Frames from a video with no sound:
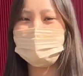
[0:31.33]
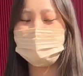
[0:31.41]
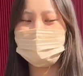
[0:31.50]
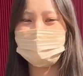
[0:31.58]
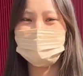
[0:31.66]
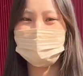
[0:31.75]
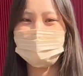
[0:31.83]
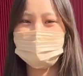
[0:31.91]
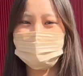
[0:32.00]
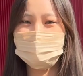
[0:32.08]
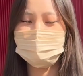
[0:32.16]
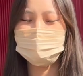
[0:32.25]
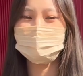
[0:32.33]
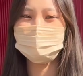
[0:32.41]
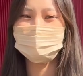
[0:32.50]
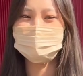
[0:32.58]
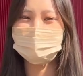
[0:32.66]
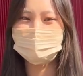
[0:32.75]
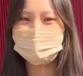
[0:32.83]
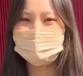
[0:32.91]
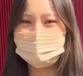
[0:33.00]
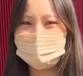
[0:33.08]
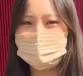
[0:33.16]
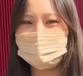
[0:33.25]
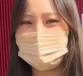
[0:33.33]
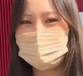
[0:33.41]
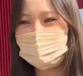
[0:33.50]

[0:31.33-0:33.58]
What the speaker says: Thanks. What are you passionate about?